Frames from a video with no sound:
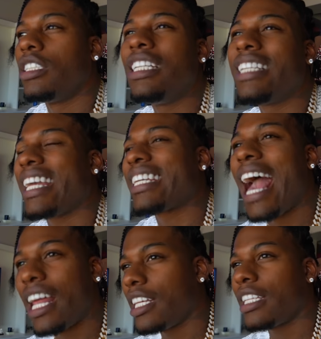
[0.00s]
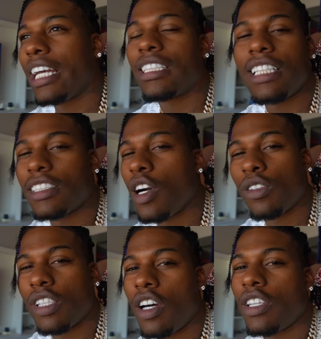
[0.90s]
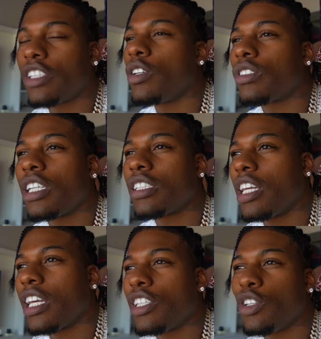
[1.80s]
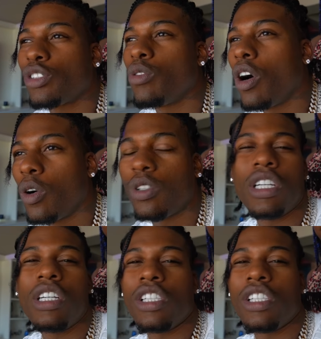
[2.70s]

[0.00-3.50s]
DJ Khaled, like the list goes on. There's no such thing as you're too old.